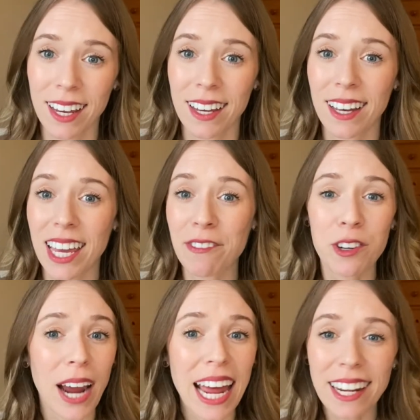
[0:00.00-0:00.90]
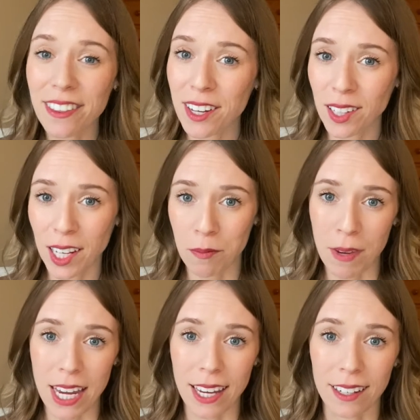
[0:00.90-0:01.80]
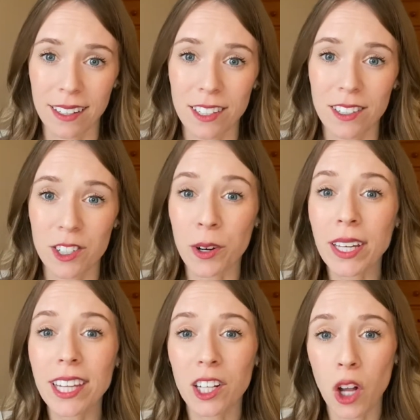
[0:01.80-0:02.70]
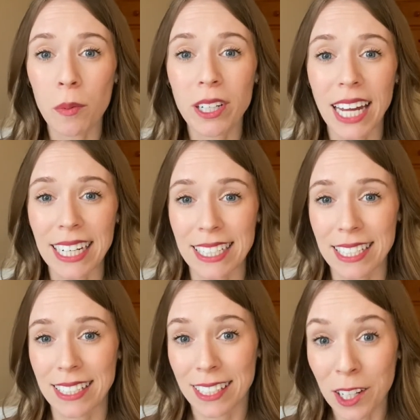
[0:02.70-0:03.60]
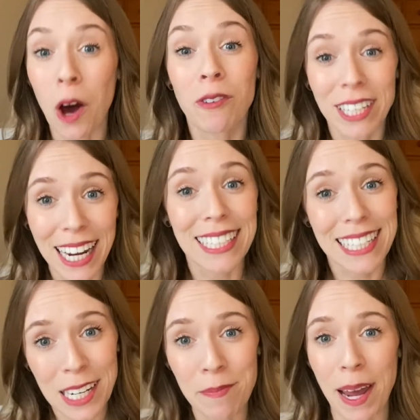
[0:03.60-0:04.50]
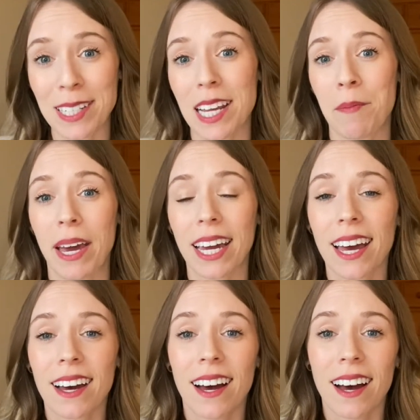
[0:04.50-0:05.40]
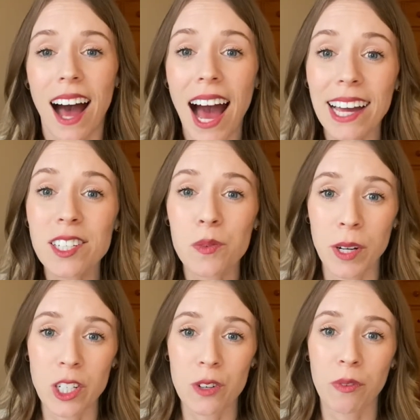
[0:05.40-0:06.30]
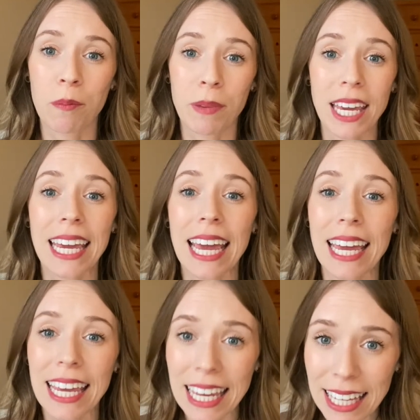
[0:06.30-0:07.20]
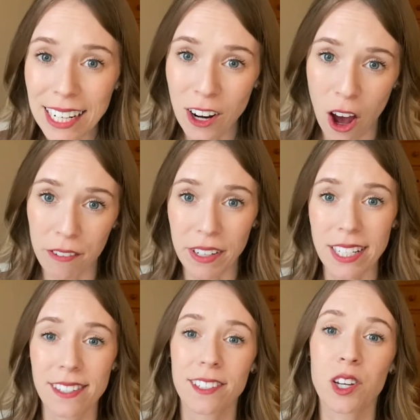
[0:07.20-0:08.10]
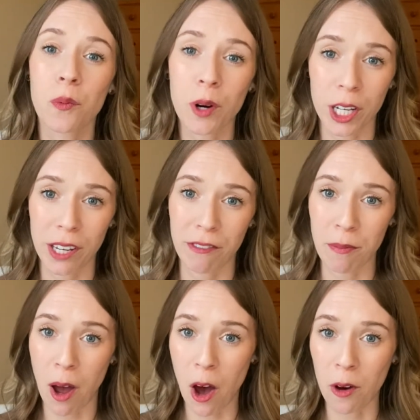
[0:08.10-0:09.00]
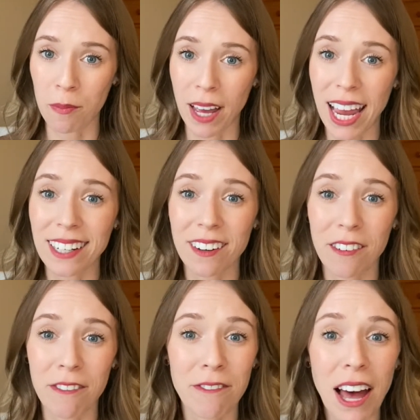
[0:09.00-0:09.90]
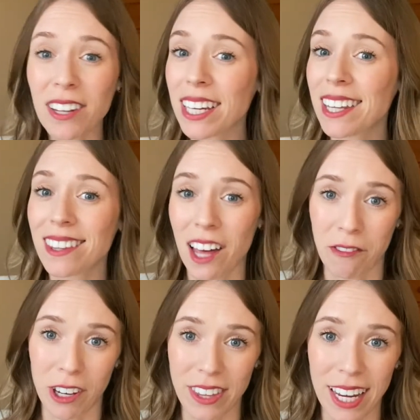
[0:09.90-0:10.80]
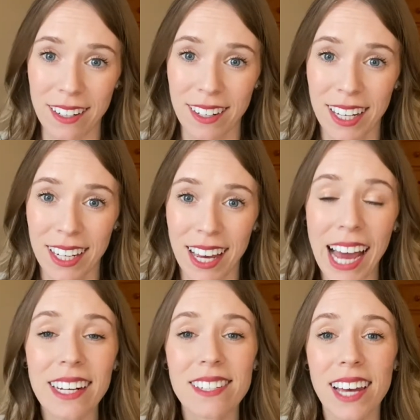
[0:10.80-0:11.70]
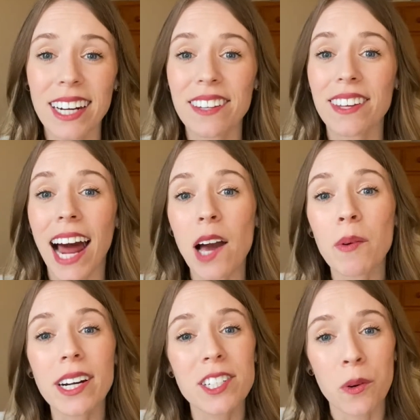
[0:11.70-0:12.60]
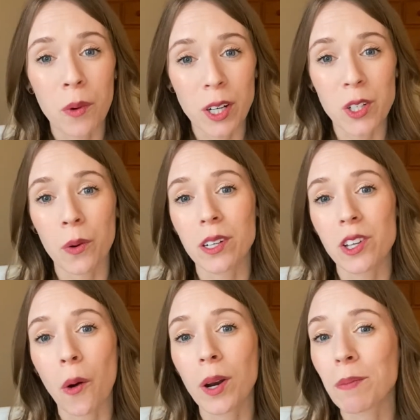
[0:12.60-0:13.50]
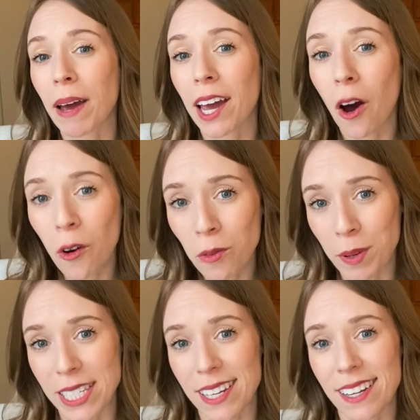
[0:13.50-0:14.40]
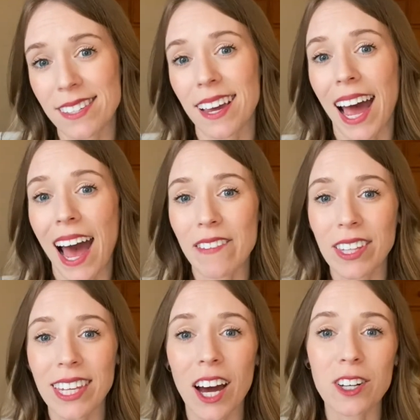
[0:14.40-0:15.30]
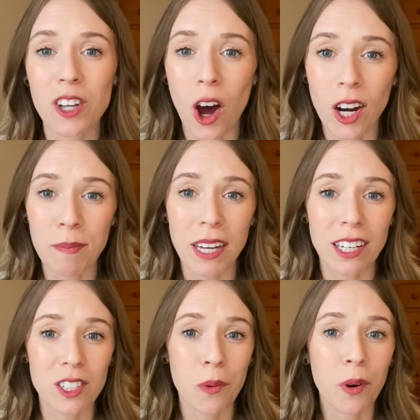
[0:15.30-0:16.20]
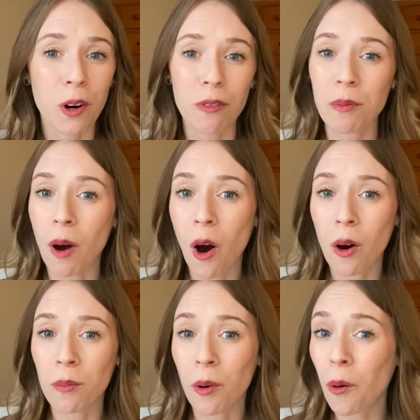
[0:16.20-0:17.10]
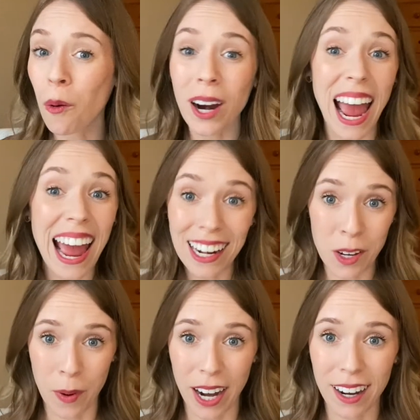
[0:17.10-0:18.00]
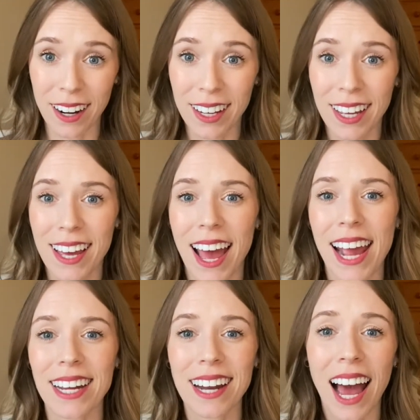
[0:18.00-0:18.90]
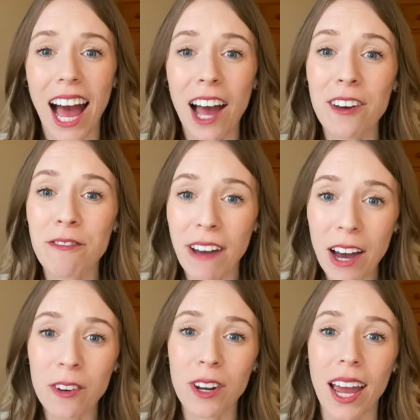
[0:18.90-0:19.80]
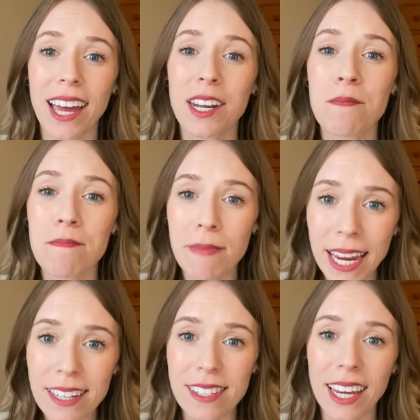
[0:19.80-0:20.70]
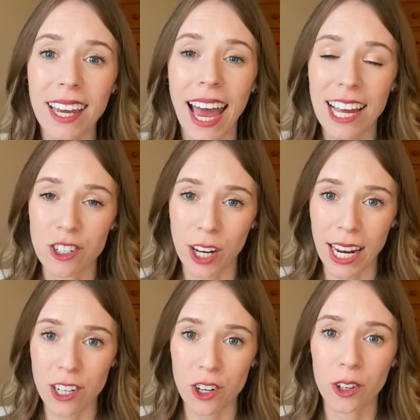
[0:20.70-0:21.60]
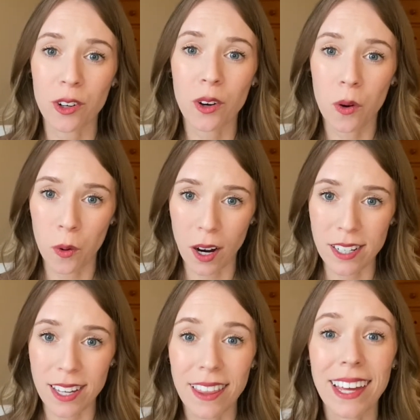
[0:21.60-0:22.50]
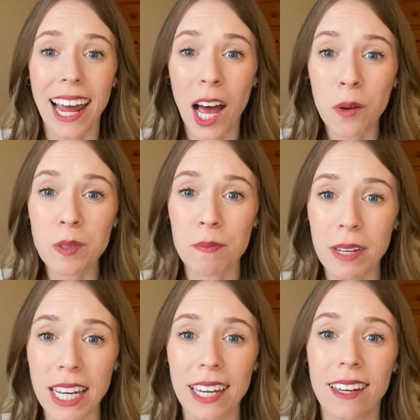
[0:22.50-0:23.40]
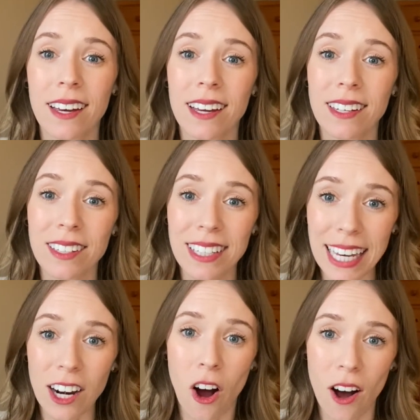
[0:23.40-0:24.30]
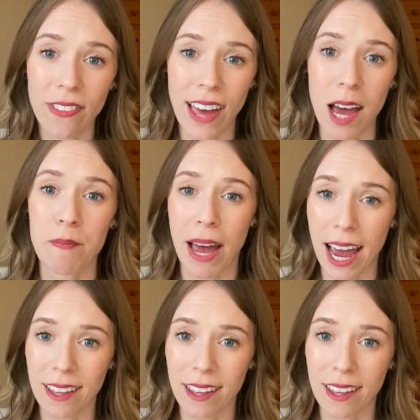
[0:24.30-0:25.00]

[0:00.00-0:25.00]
If you're anything like me, during the global COVID-19 pandemic, I switched from being in an office to working from home and fell in love with it. I decided that I wanted to work towards owning my own business, having the autonomy to work from home or anywhere. And I found an amazing educational course that helped me get on that path.